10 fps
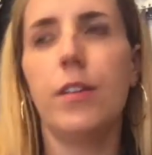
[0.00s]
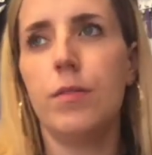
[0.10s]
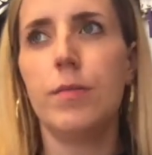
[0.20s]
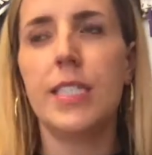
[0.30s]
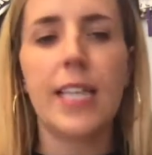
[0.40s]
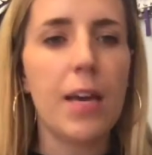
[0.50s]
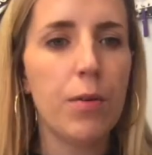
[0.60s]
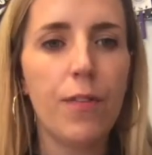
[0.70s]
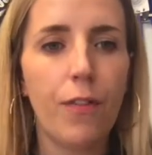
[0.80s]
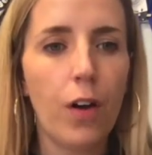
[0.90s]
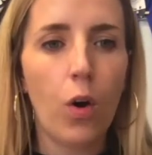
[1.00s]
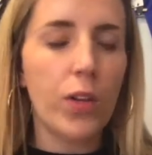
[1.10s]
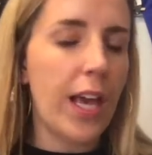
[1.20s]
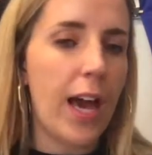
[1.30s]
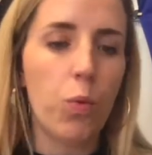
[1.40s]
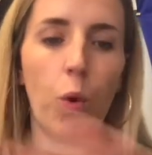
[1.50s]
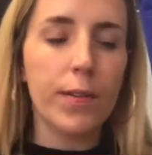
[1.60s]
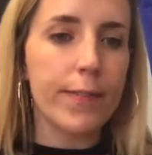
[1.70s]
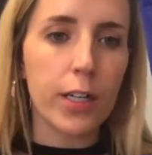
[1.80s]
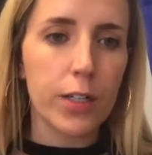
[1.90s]
say we've only had one
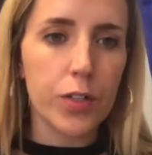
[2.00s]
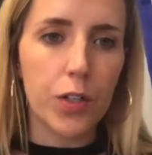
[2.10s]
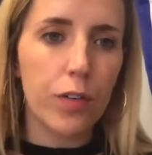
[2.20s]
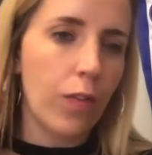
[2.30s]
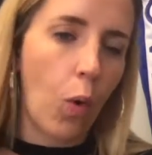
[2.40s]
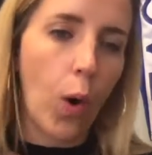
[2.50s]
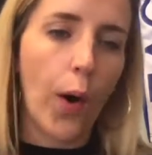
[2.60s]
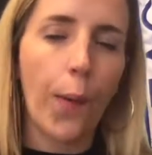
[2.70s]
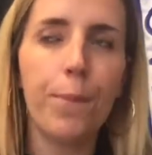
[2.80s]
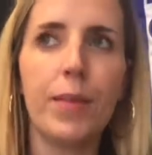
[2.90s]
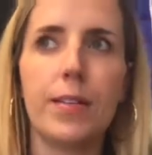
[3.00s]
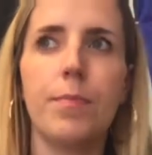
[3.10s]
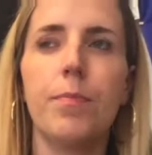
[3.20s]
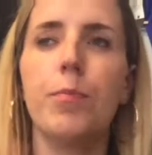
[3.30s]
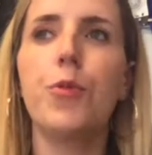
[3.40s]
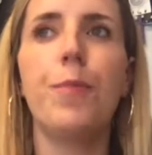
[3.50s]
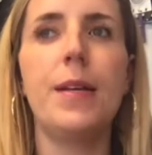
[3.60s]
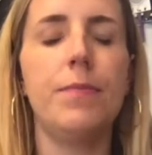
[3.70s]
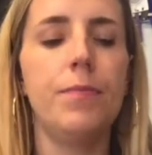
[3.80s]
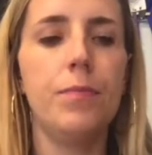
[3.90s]
rehearsal for like
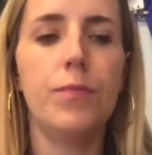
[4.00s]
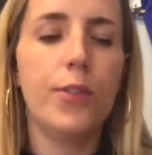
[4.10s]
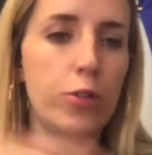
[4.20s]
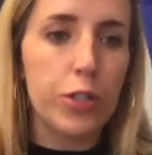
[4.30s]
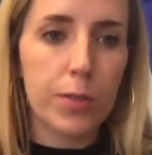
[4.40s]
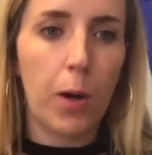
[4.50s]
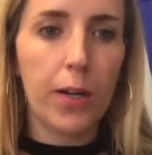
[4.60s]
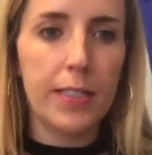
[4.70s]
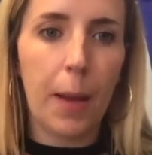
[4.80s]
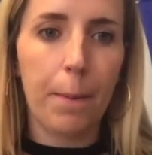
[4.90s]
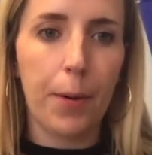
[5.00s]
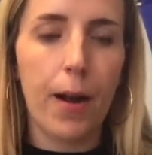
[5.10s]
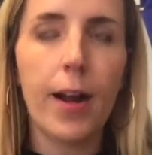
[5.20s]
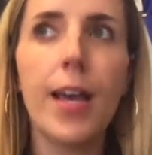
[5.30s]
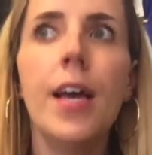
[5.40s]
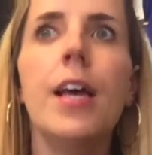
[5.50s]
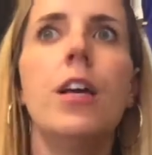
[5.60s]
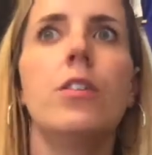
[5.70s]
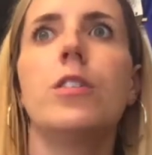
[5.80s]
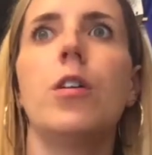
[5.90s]
movement junior small contemporary.
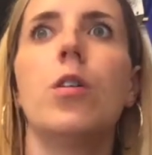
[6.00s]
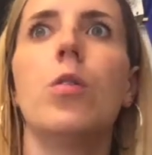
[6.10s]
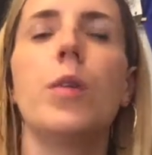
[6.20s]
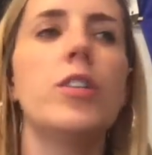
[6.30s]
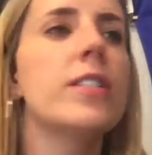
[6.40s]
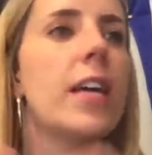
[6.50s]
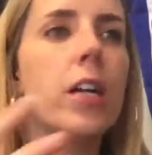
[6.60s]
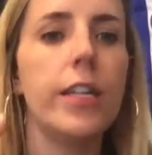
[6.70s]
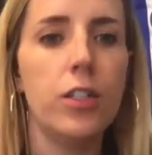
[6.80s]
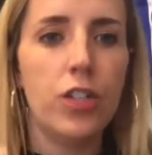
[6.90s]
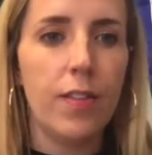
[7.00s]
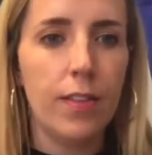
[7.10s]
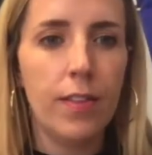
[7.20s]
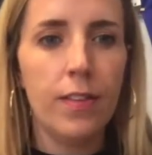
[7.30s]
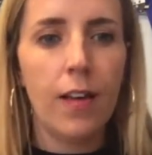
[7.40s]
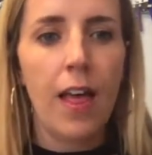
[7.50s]
So we just had our audition.